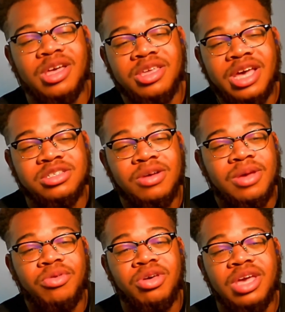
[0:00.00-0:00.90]
You guys comment
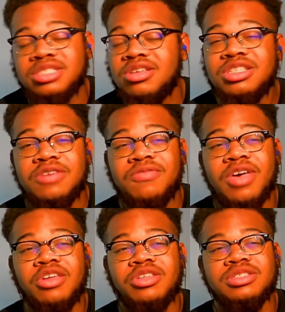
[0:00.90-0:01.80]
down below. You guys start sending
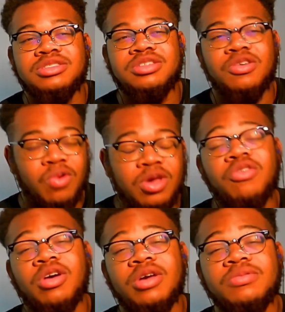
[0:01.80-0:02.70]
reactions to Quentin
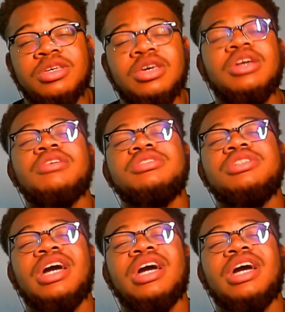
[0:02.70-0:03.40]
Grimes. And I'll see